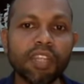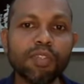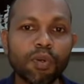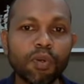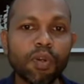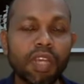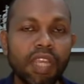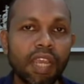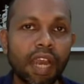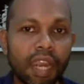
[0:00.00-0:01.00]
So
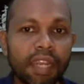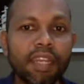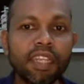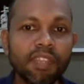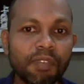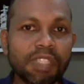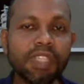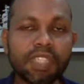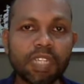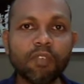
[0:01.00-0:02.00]
ideally the
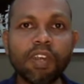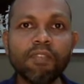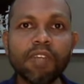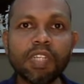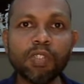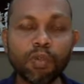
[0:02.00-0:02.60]
business requirement